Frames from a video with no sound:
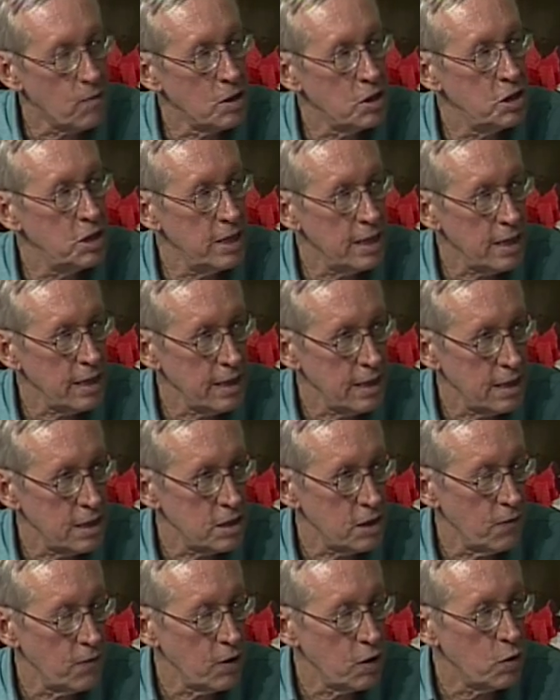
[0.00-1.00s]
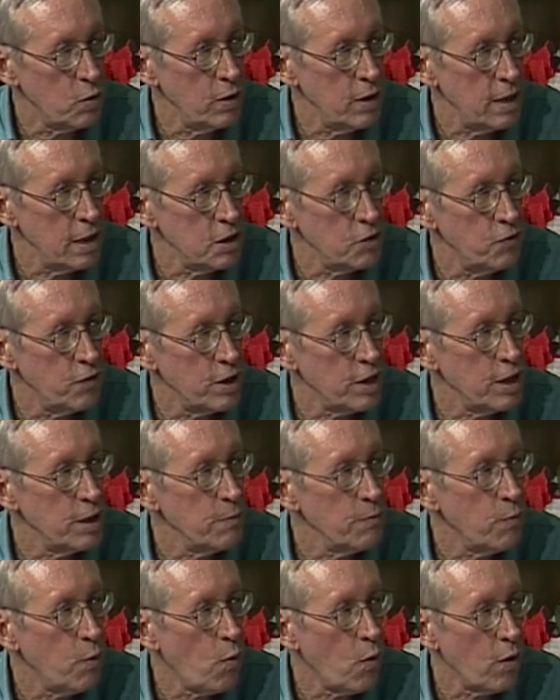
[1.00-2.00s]
resilience of a grid is very
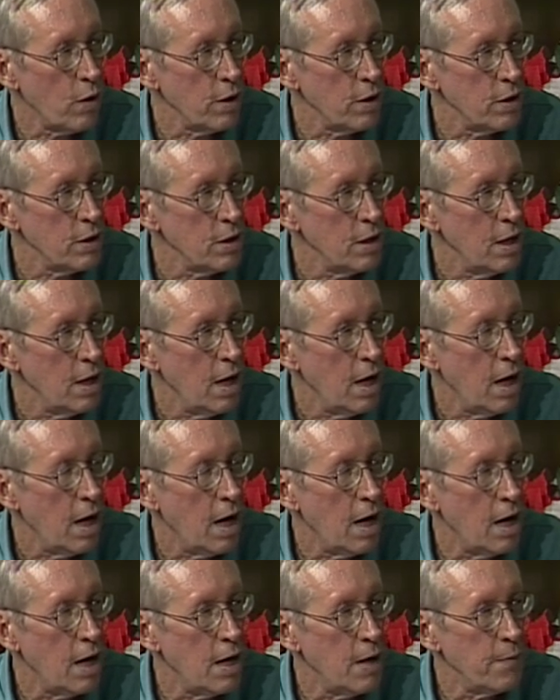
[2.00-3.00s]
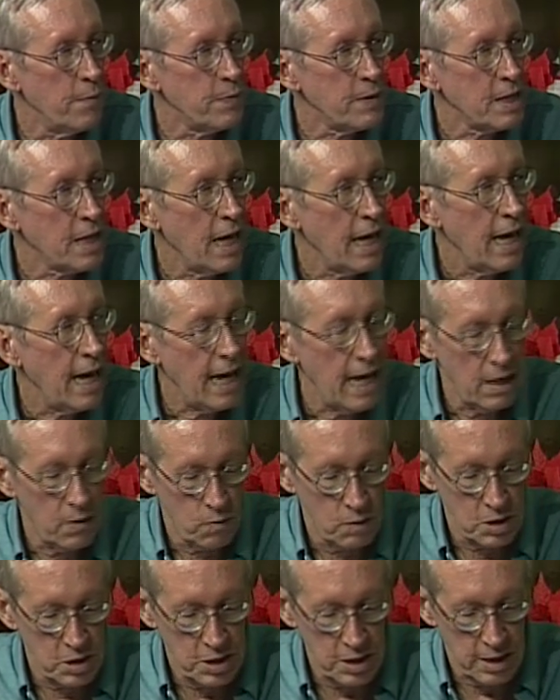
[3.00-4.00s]
important. And
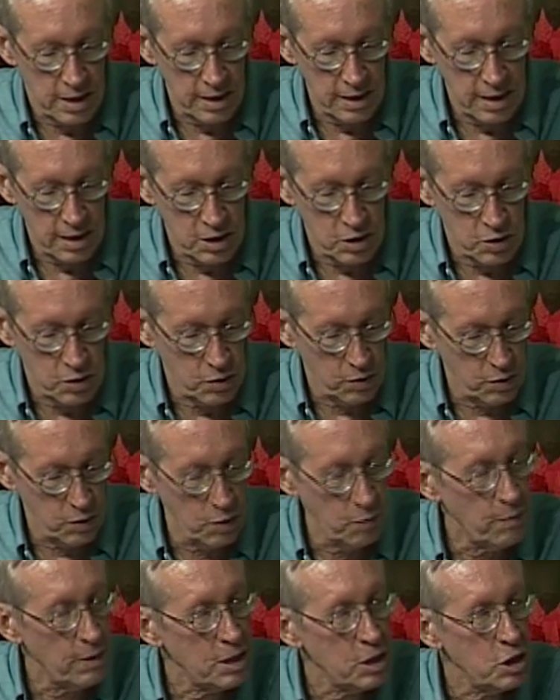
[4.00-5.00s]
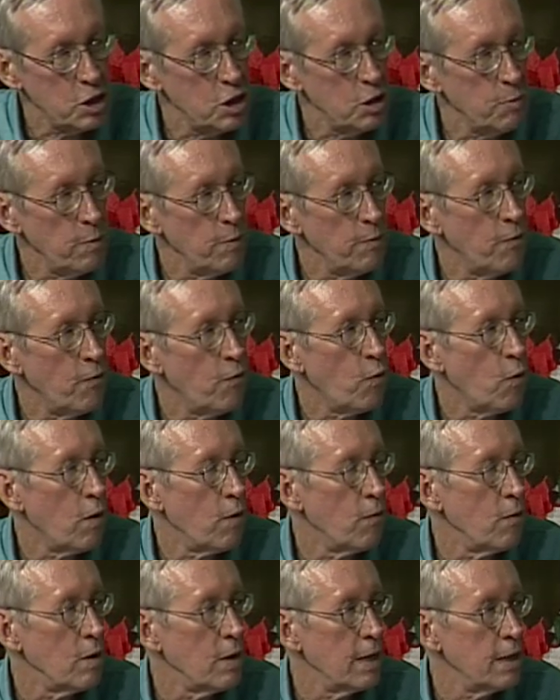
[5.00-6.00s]
resilience, you mentioned to me before,
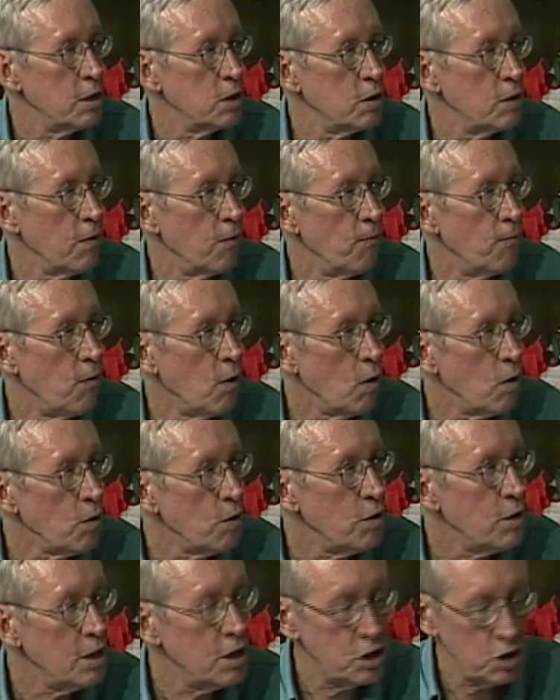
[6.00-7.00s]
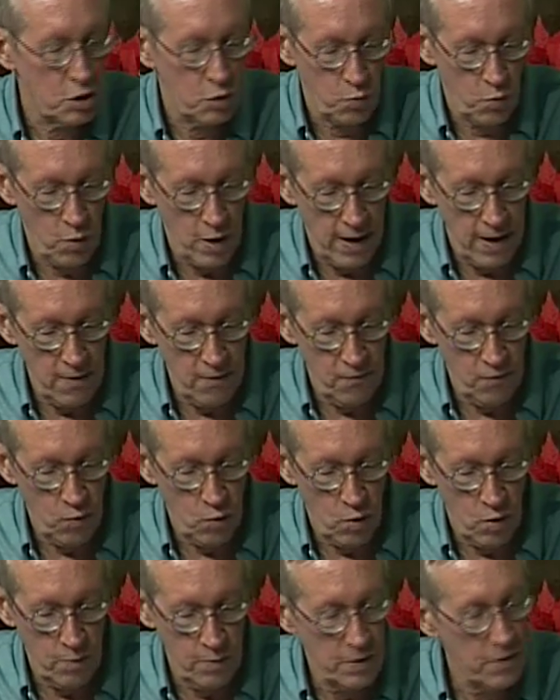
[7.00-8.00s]
relates to voltage and
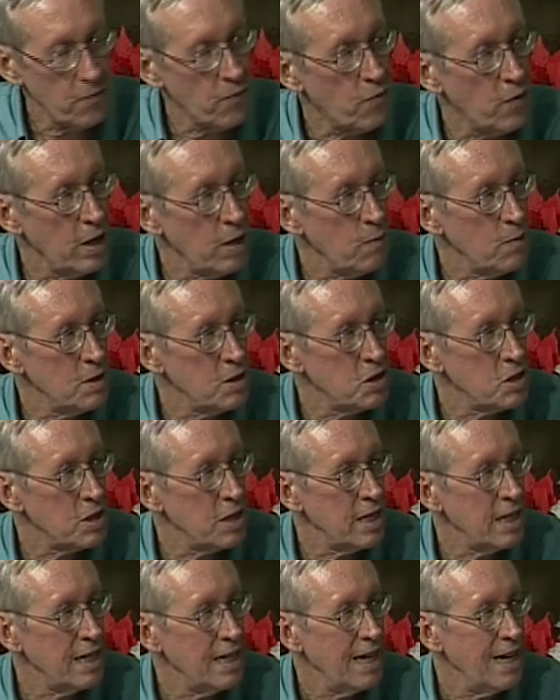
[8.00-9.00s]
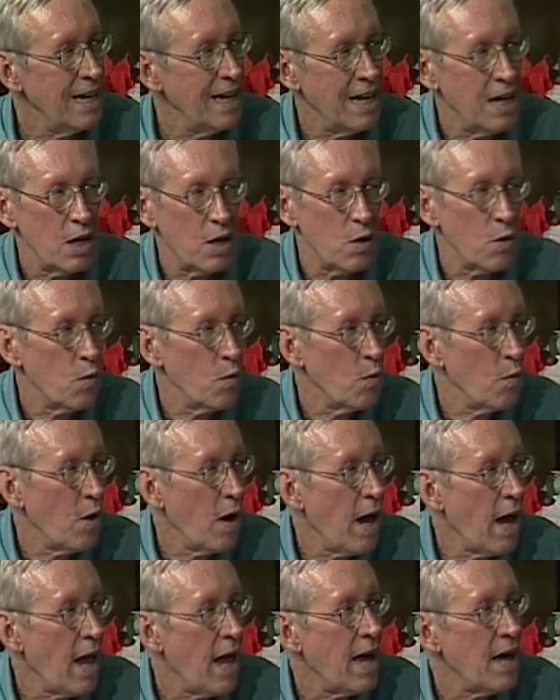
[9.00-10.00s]
waveform and frequency.
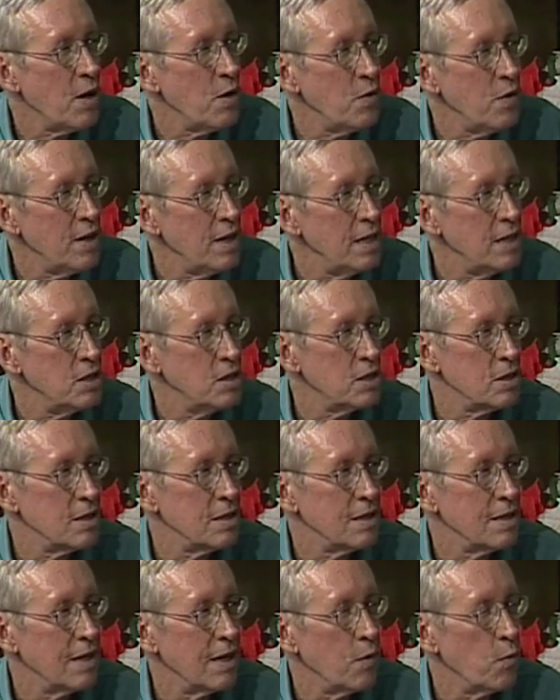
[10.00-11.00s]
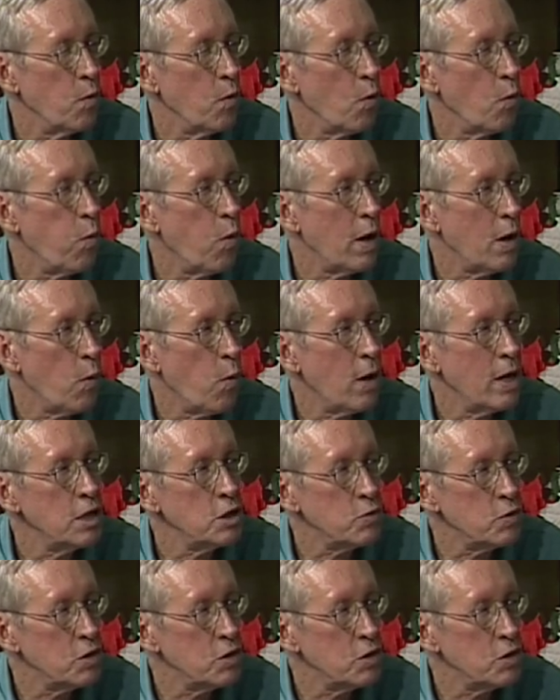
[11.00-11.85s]
How do these, what is